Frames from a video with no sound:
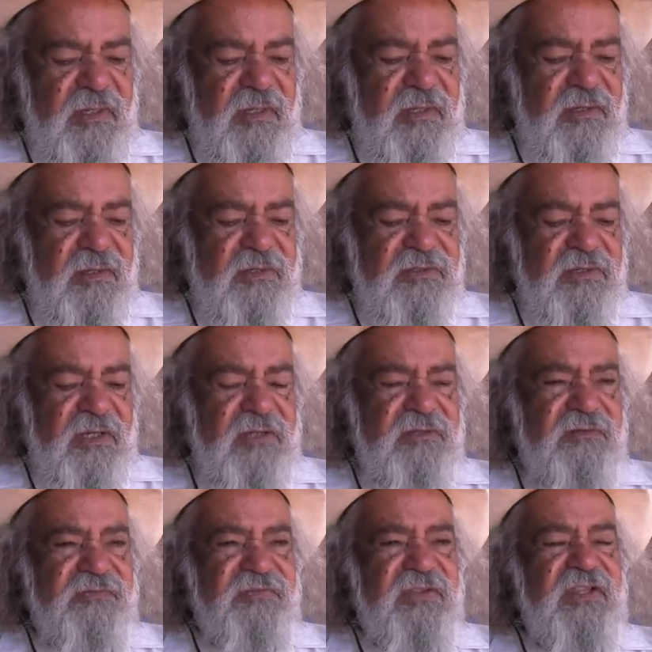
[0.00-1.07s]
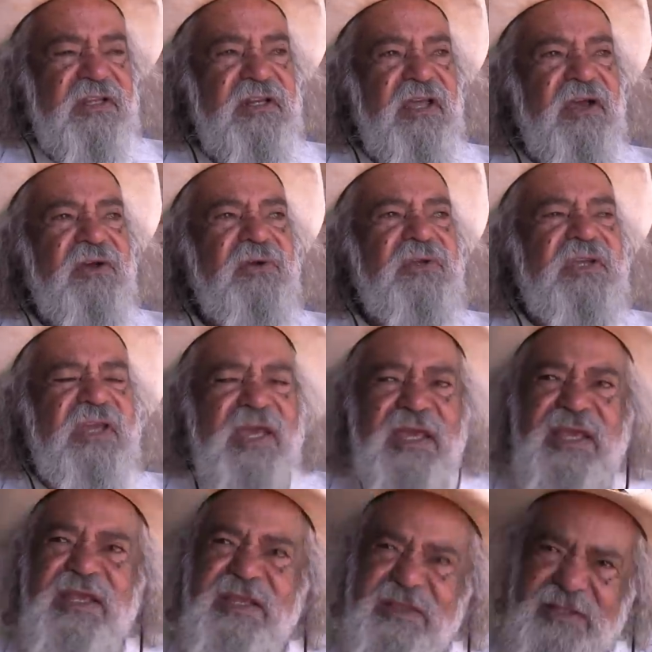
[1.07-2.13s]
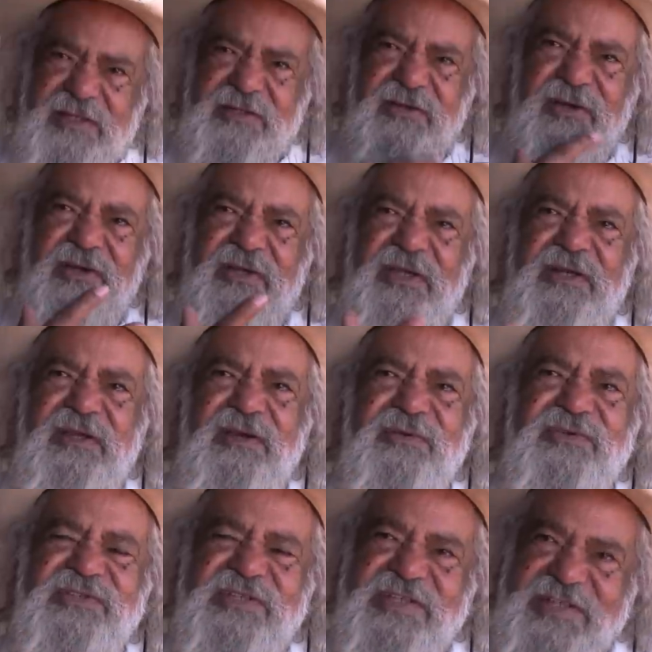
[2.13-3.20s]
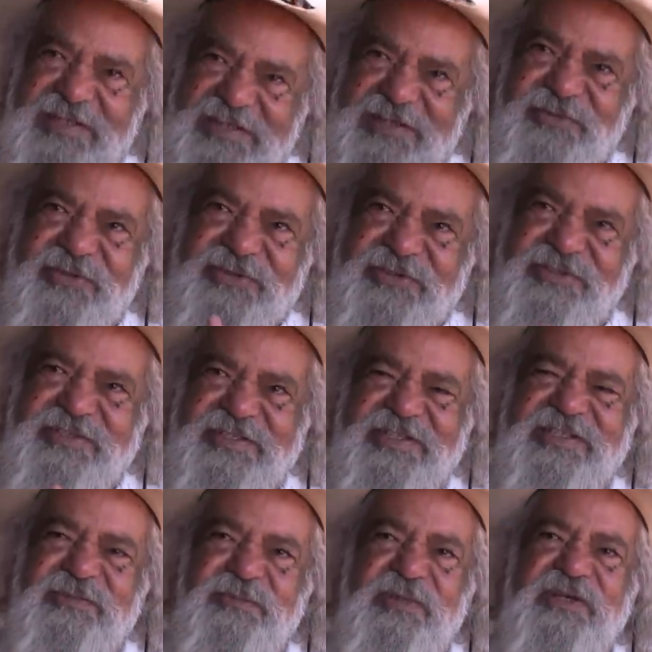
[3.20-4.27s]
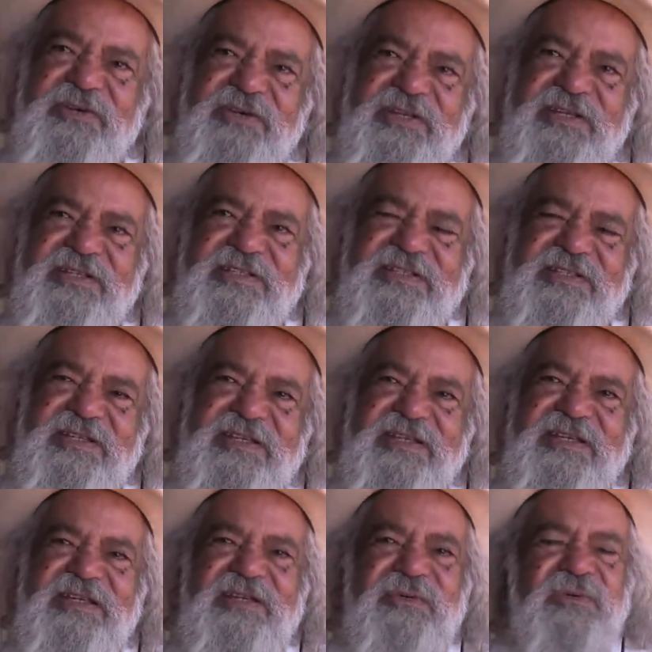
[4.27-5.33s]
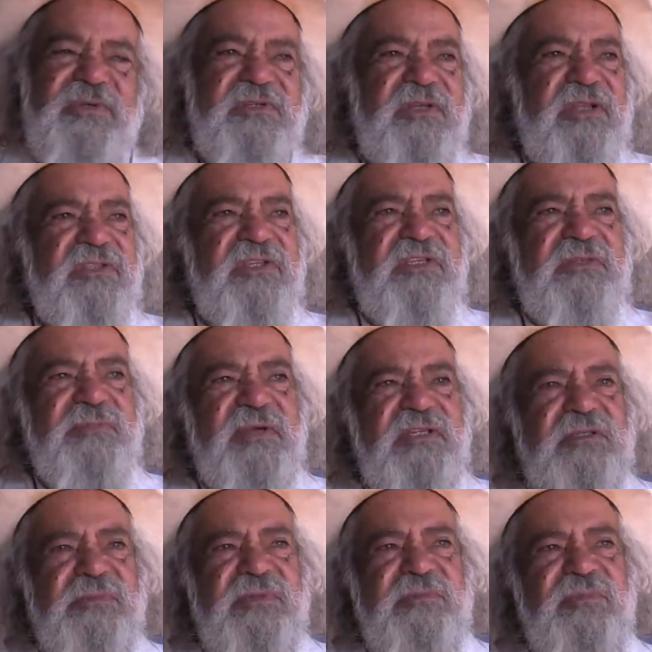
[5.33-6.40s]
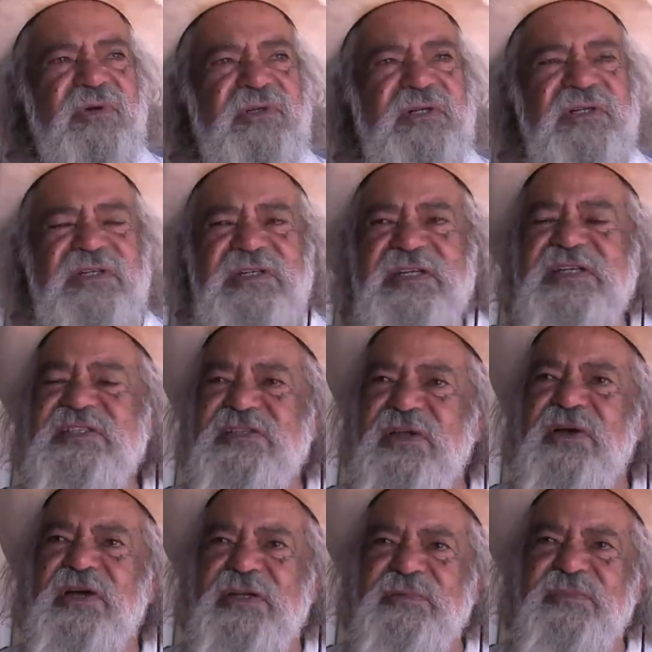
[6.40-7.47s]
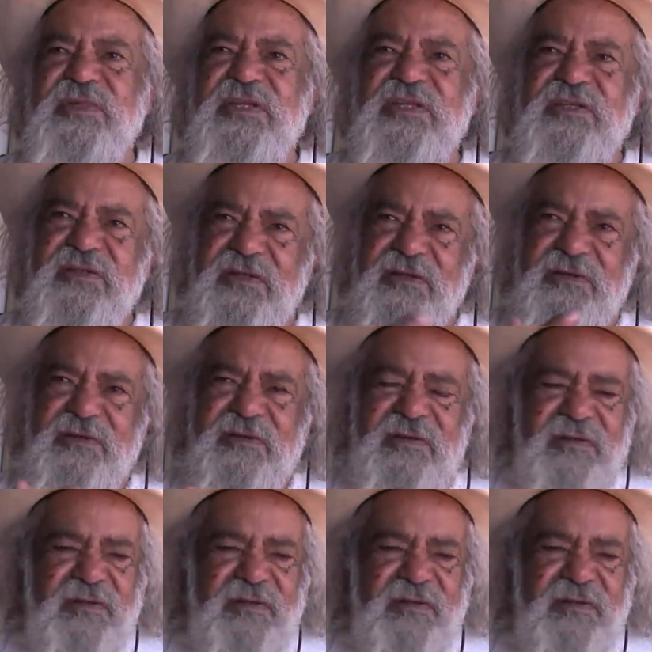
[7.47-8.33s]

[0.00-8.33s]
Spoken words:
I started to feel okay that I was dealing with this experience, which I think must have been bottled inside me, you know.